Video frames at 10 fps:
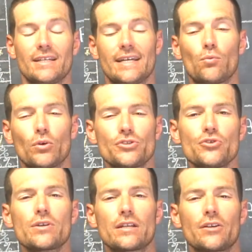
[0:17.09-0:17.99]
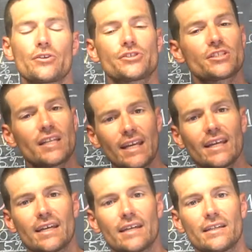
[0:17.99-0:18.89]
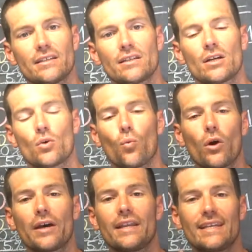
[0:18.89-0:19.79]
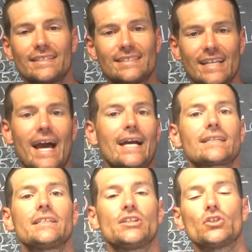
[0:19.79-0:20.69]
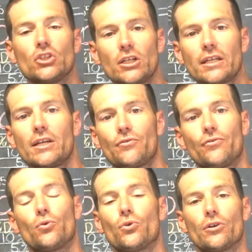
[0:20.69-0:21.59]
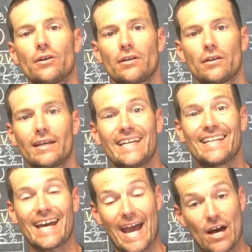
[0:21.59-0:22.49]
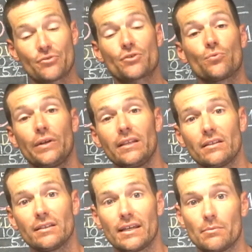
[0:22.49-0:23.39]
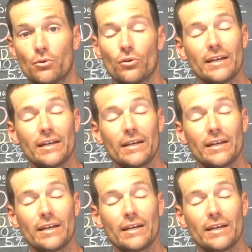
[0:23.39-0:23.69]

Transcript: And once you can understand what exactly you're looking for and how to read the label,